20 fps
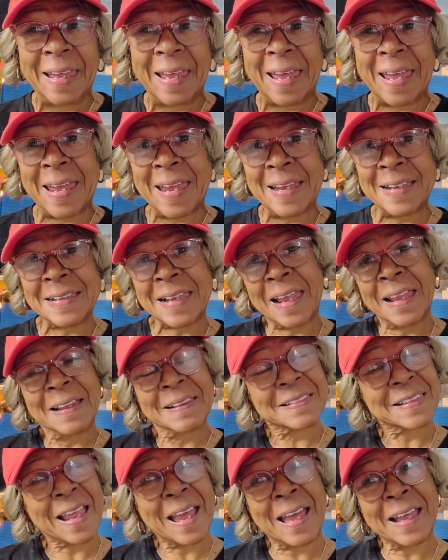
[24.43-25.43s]
And
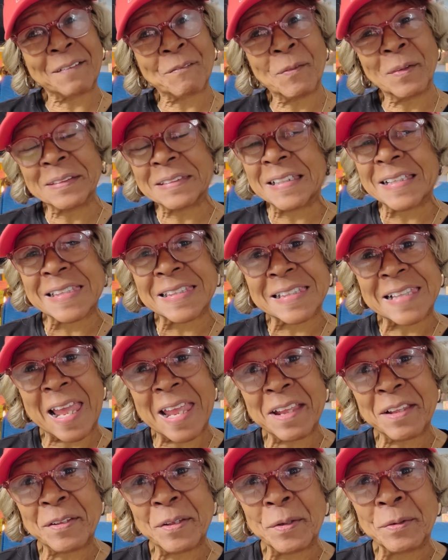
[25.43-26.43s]
I want to
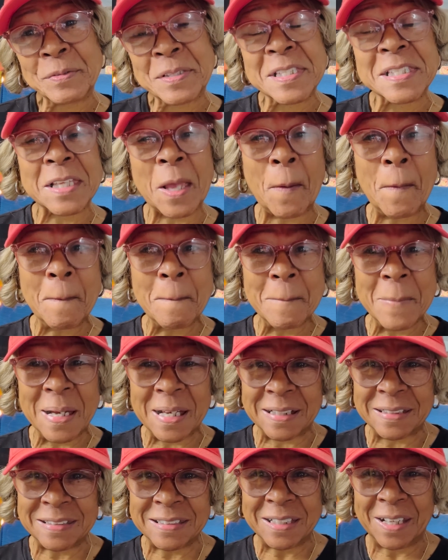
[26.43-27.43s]
thank you so
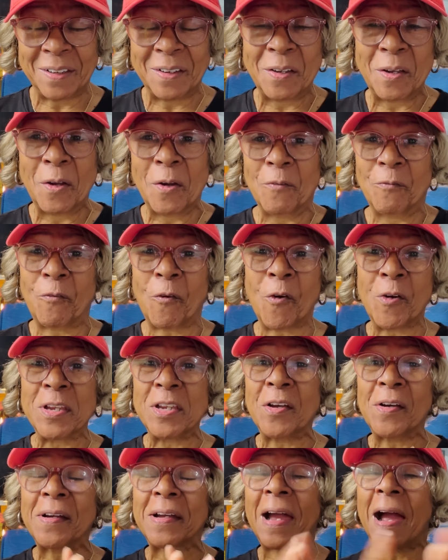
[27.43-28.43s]
much for
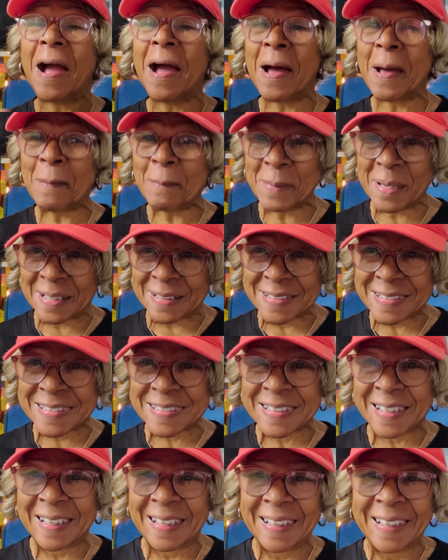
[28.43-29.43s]
your
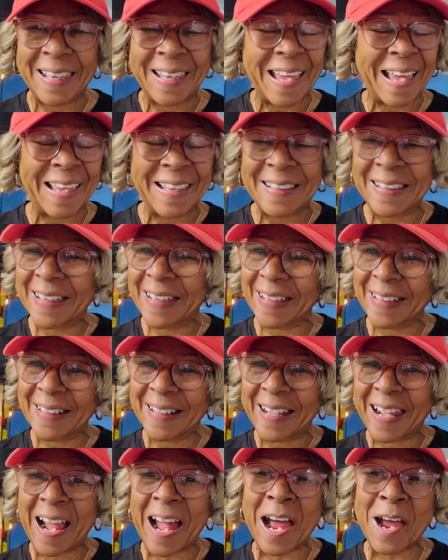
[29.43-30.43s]
comments.
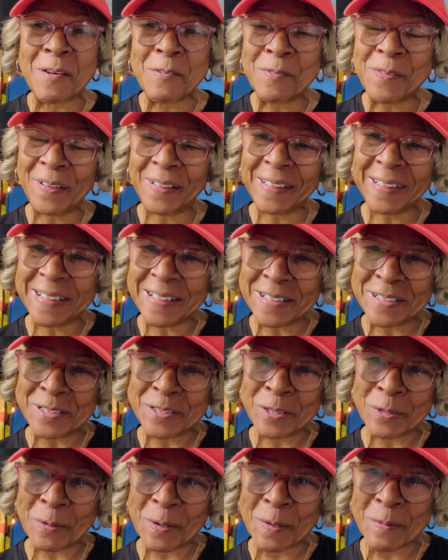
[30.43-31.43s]
I really
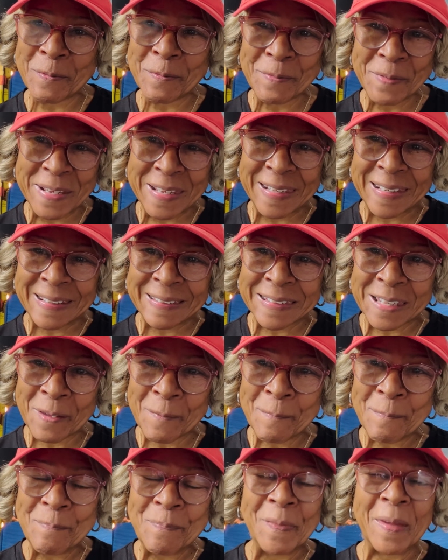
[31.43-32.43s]
enjoy reading
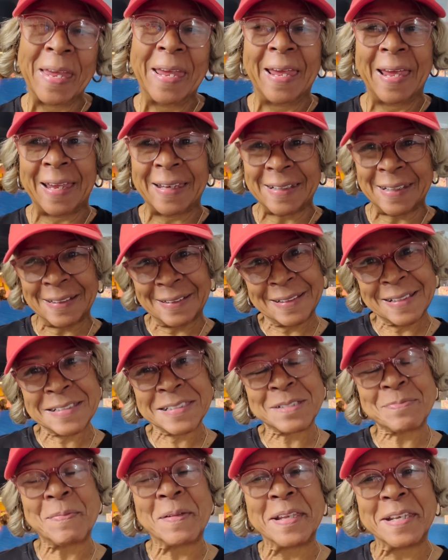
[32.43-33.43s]
them, and it
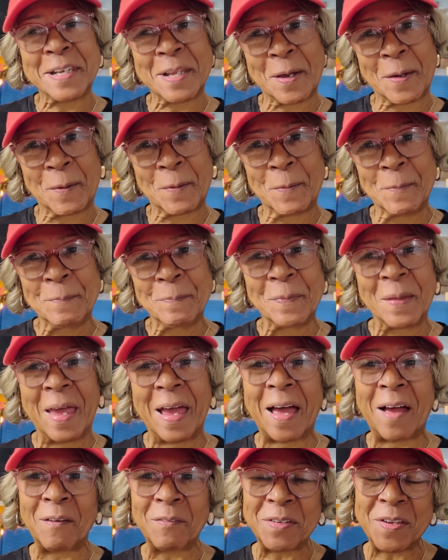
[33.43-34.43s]
lets me know
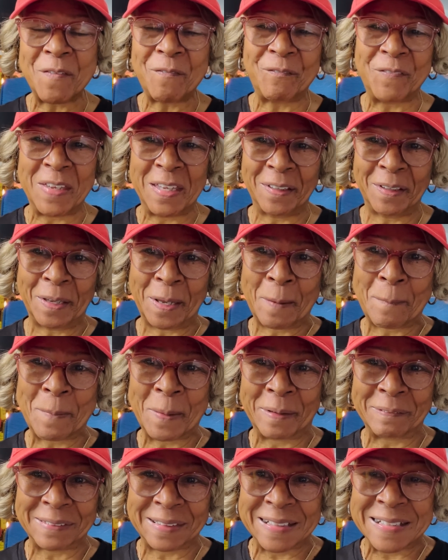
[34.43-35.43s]
how you feel
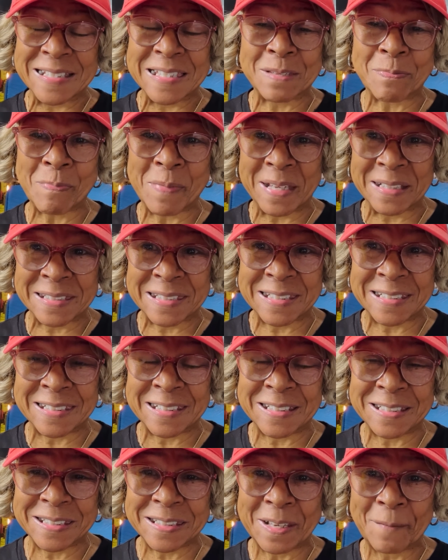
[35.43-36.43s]
about these
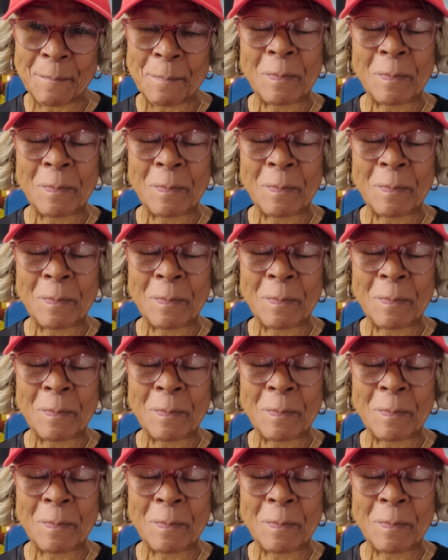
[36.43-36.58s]
messages.